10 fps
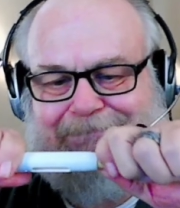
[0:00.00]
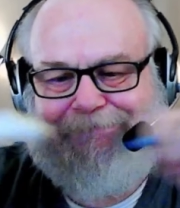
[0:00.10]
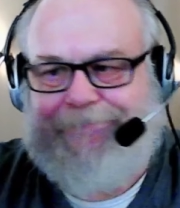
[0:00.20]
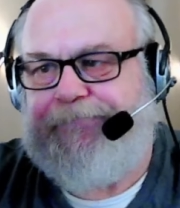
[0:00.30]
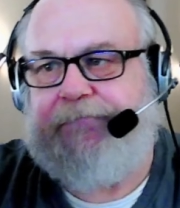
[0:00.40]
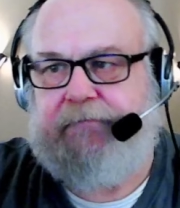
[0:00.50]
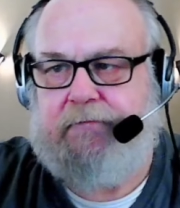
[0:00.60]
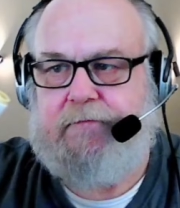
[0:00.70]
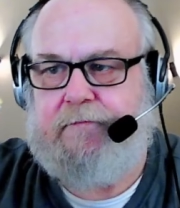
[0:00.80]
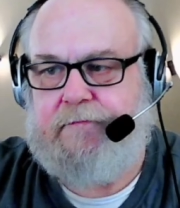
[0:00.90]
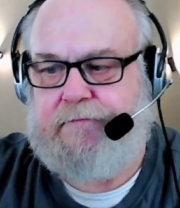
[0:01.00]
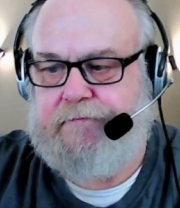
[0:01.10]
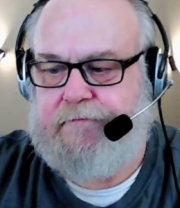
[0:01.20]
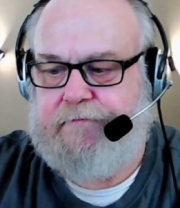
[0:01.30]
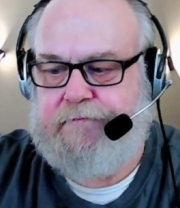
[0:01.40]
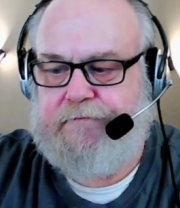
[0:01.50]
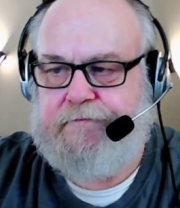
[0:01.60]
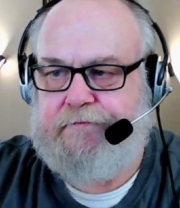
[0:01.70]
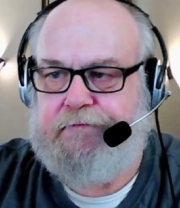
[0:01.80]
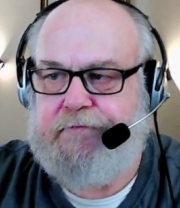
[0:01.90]

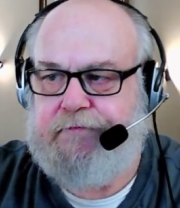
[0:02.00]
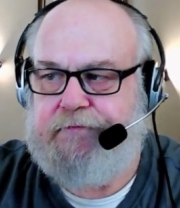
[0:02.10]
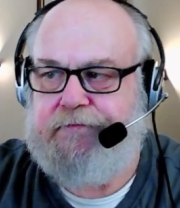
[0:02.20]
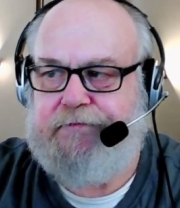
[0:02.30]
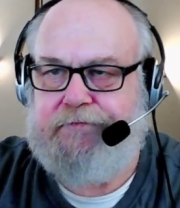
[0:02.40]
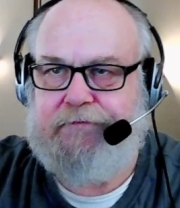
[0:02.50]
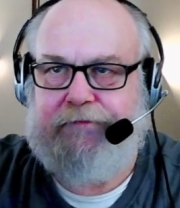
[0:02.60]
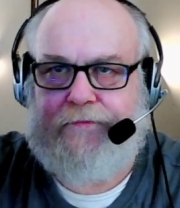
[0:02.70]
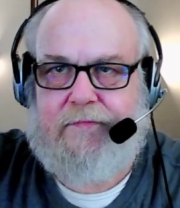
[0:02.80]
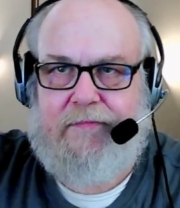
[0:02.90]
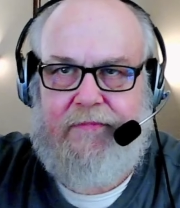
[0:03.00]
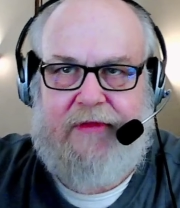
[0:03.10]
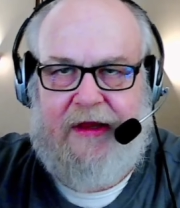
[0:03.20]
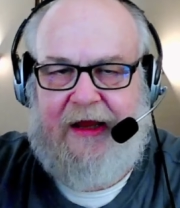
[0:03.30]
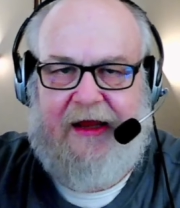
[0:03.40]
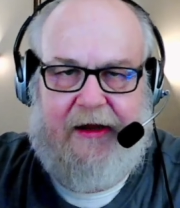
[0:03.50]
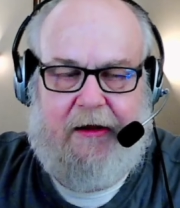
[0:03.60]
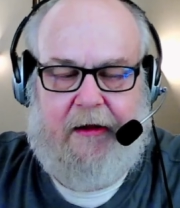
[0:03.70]
(no one is talking)